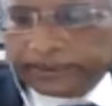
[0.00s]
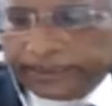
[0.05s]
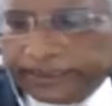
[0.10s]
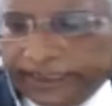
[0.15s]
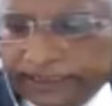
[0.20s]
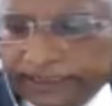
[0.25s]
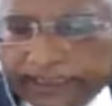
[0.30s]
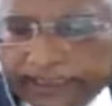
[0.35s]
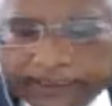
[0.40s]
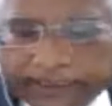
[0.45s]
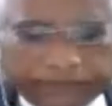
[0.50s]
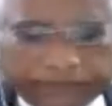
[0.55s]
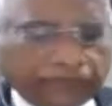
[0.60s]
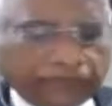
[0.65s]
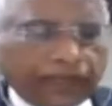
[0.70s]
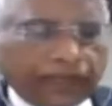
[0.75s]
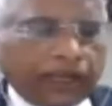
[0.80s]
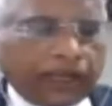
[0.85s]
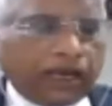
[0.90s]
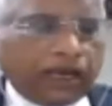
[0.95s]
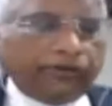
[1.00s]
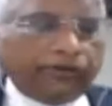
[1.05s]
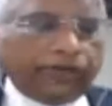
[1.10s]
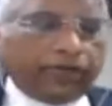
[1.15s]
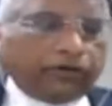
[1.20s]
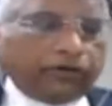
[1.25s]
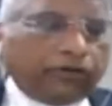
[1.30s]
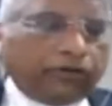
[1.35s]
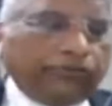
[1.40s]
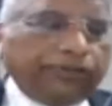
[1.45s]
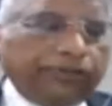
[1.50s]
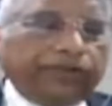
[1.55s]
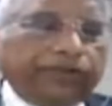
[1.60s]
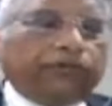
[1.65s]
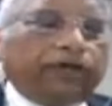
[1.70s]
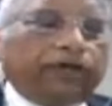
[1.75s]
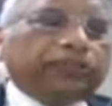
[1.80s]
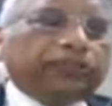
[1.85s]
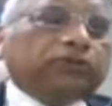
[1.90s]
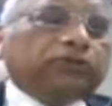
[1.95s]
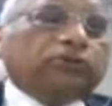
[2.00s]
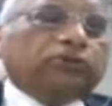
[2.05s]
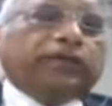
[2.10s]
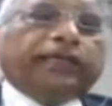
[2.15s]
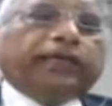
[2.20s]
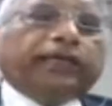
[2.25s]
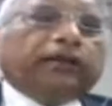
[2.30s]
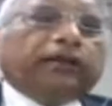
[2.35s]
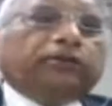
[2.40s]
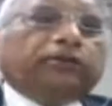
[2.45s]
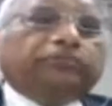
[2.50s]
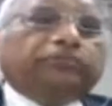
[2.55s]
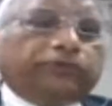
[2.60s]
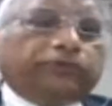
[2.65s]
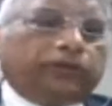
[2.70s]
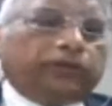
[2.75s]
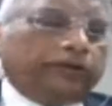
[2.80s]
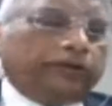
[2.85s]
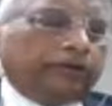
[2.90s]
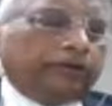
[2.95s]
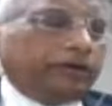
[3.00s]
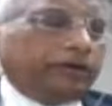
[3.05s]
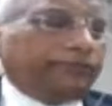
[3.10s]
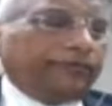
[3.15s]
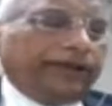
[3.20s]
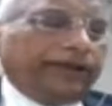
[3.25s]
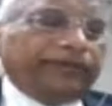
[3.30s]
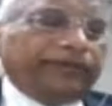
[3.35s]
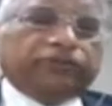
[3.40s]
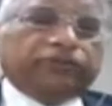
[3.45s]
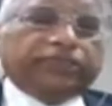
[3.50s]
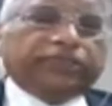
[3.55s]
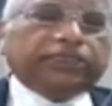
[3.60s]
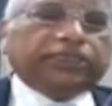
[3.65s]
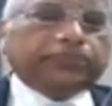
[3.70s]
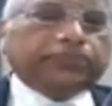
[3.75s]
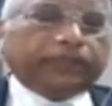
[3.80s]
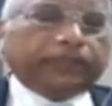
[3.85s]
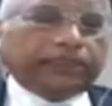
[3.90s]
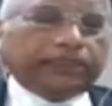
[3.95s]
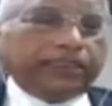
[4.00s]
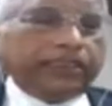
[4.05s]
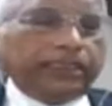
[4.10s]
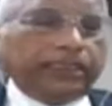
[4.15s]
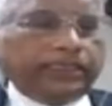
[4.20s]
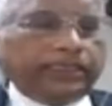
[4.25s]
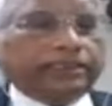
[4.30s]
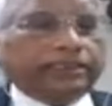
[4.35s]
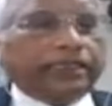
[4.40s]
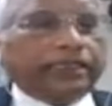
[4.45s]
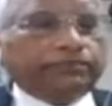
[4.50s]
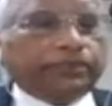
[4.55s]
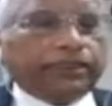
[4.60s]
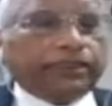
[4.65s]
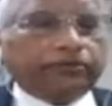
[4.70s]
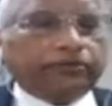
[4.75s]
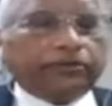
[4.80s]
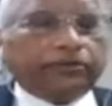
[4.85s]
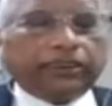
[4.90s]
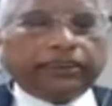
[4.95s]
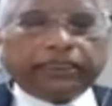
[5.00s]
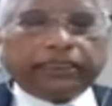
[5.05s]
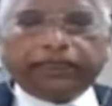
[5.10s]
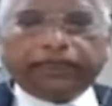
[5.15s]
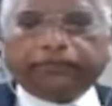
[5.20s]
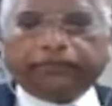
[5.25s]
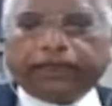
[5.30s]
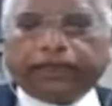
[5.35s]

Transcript: saying that our economy was growing around 5 to 6% at that particular time.